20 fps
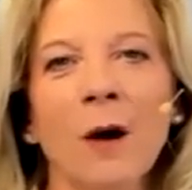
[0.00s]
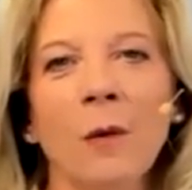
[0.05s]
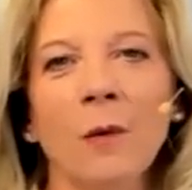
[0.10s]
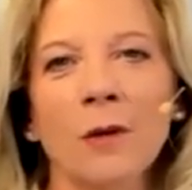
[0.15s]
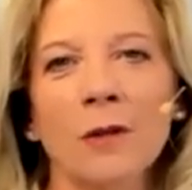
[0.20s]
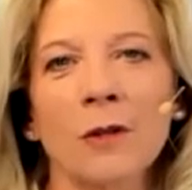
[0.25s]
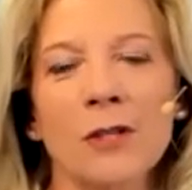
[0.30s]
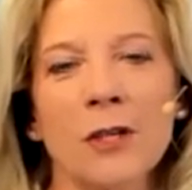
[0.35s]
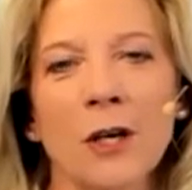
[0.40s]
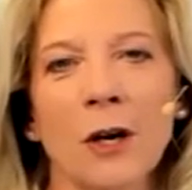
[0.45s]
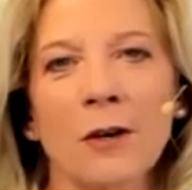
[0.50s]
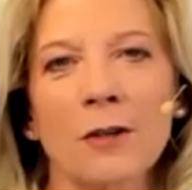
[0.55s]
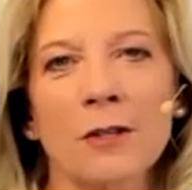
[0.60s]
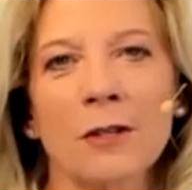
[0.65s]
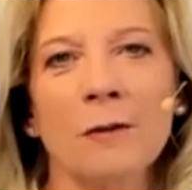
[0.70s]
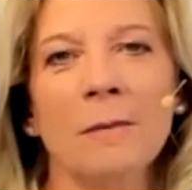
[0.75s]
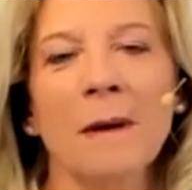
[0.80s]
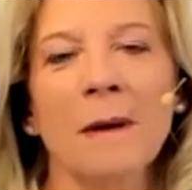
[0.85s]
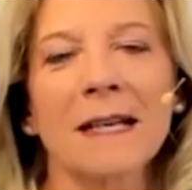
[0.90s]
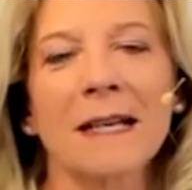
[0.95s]
will start
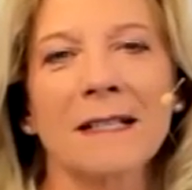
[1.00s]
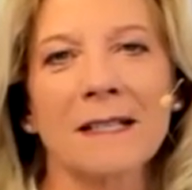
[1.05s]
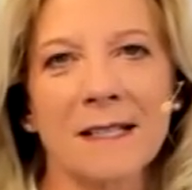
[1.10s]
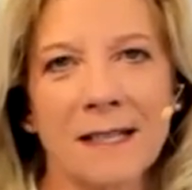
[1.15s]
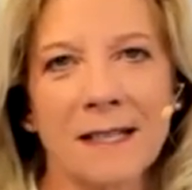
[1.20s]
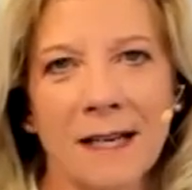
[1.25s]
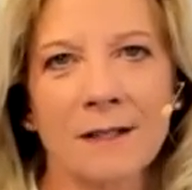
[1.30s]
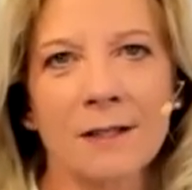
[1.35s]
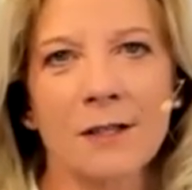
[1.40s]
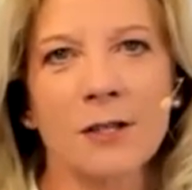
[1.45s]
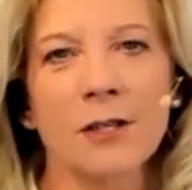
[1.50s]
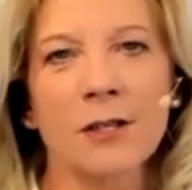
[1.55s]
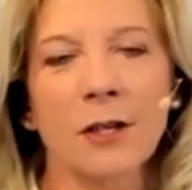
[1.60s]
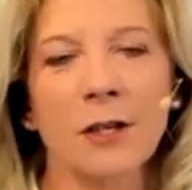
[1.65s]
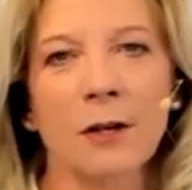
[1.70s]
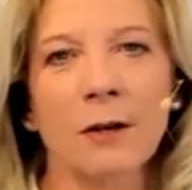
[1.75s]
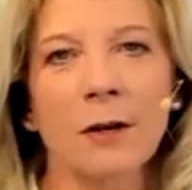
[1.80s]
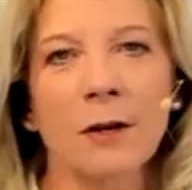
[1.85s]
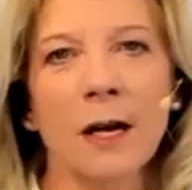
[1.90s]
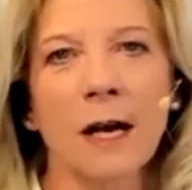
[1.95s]
to make sense to
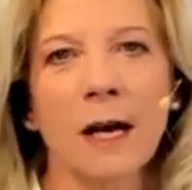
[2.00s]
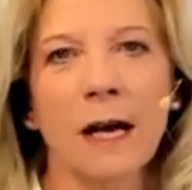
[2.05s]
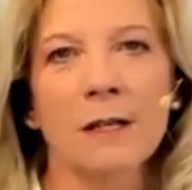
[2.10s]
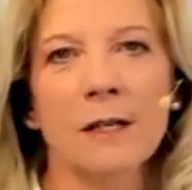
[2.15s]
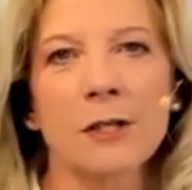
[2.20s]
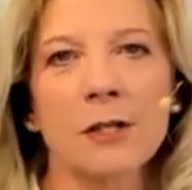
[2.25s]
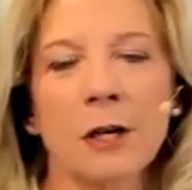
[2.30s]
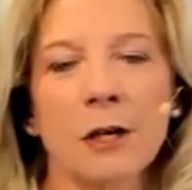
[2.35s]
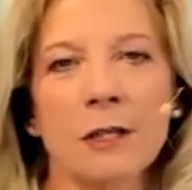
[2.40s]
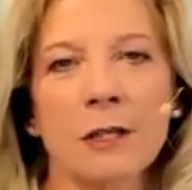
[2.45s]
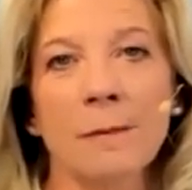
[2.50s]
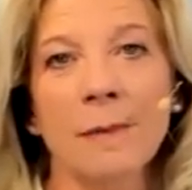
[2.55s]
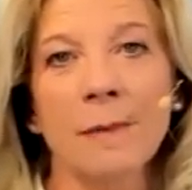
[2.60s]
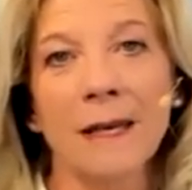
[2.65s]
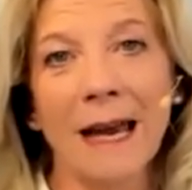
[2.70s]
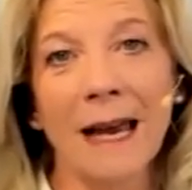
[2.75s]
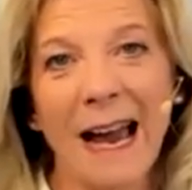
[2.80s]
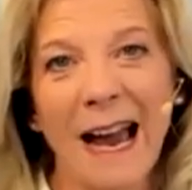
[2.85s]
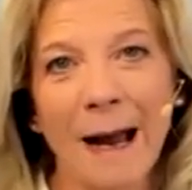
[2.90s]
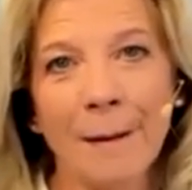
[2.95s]
you and start to
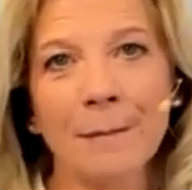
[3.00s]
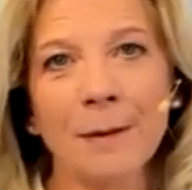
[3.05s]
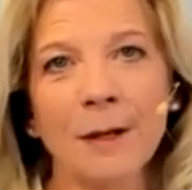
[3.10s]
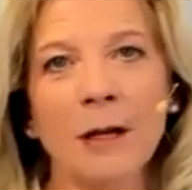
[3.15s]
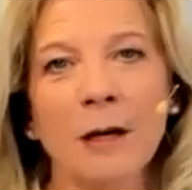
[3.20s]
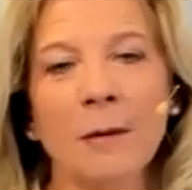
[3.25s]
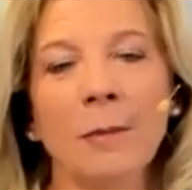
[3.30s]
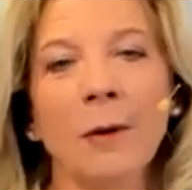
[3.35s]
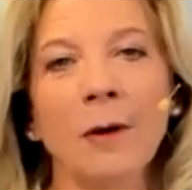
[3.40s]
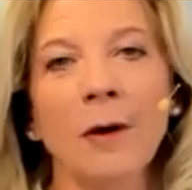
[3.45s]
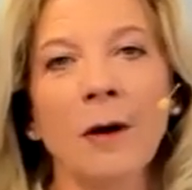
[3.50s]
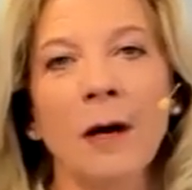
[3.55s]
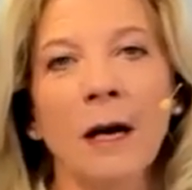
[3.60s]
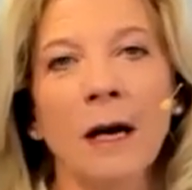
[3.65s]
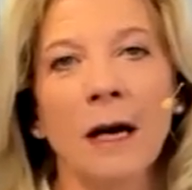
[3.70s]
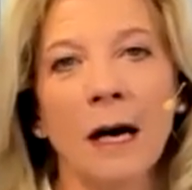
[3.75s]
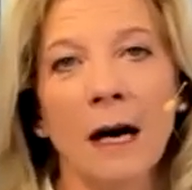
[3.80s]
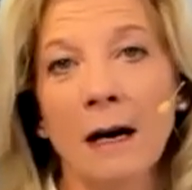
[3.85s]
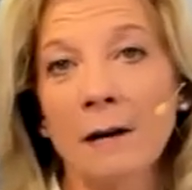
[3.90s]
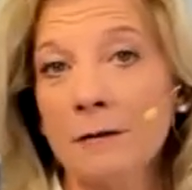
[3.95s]
be applicable
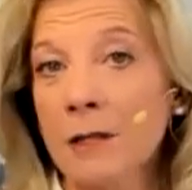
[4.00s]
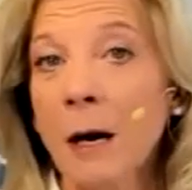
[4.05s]
uh,